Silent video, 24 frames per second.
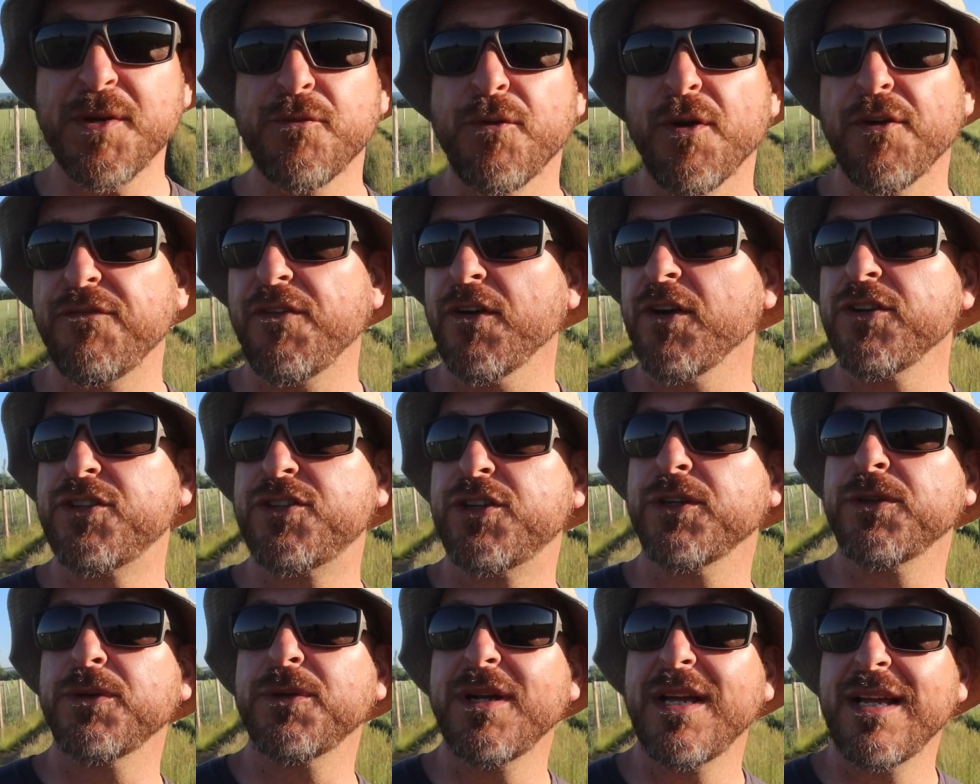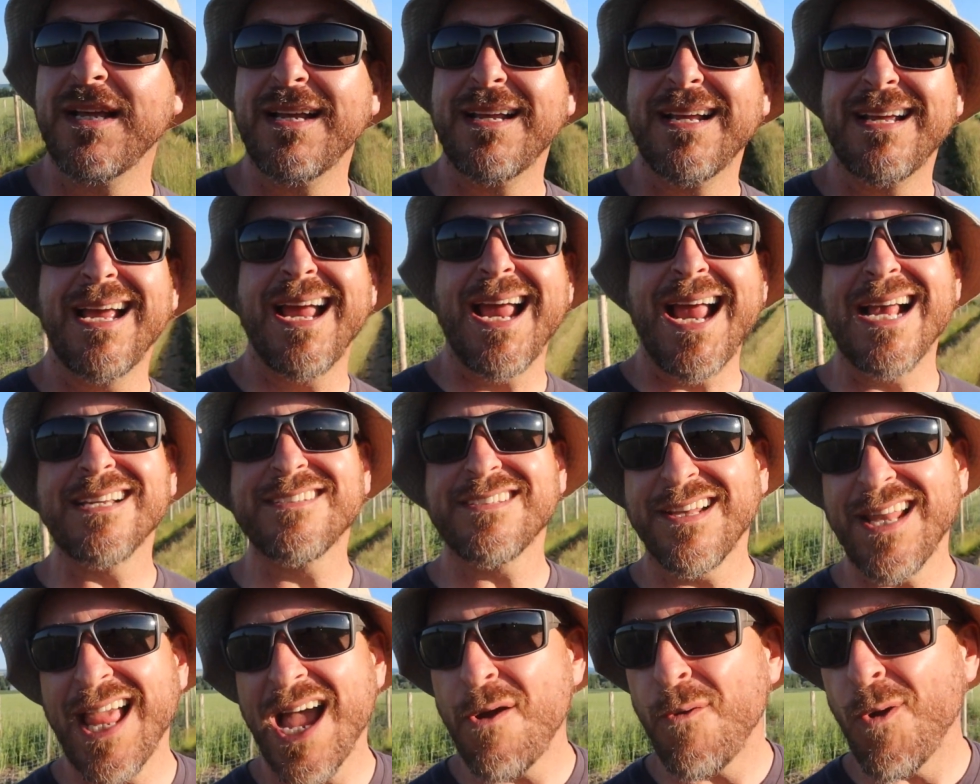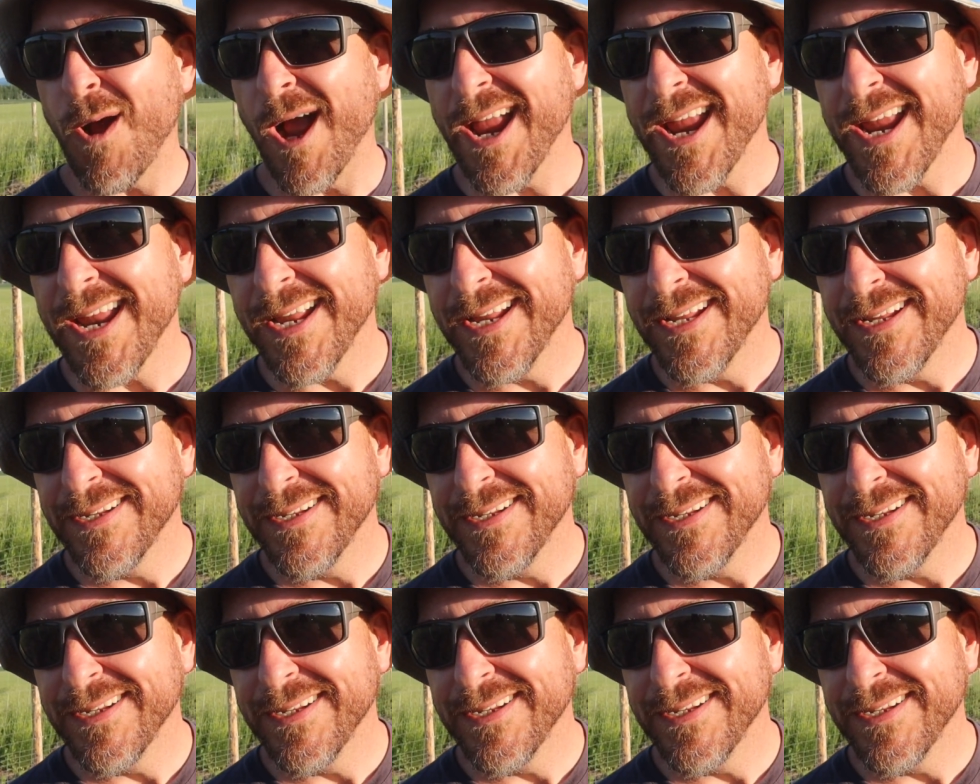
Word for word: been referred to as a Laowai.